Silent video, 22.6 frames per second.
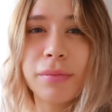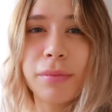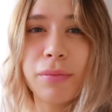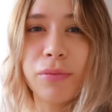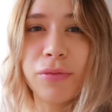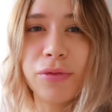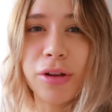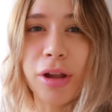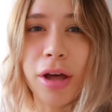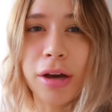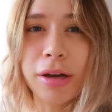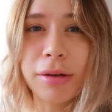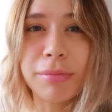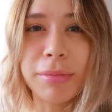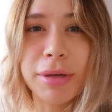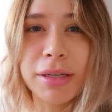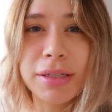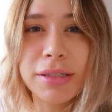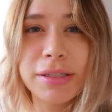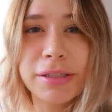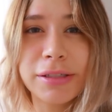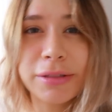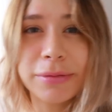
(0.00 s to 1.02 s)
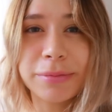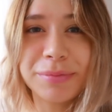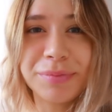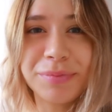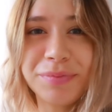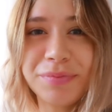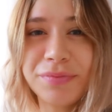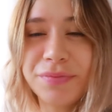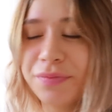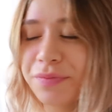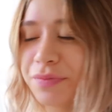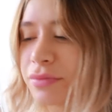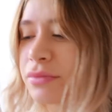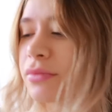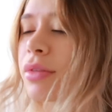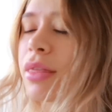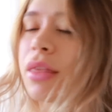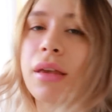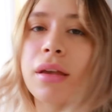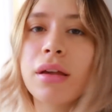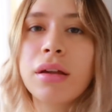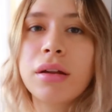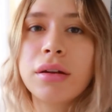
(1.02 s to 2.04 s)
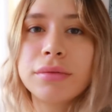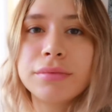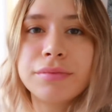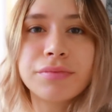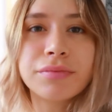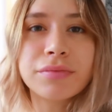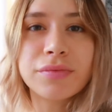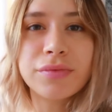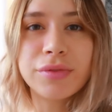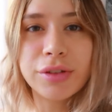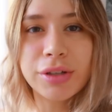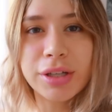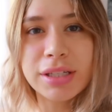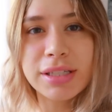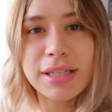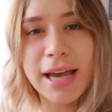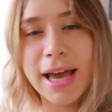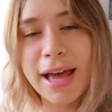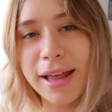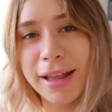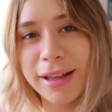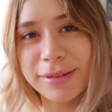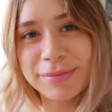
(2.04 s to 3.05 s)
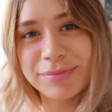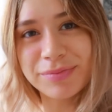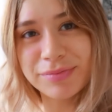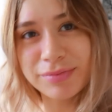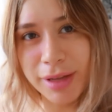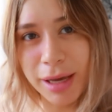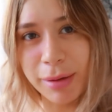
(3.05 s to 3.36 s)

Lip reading: Vlogmas. If you can tell,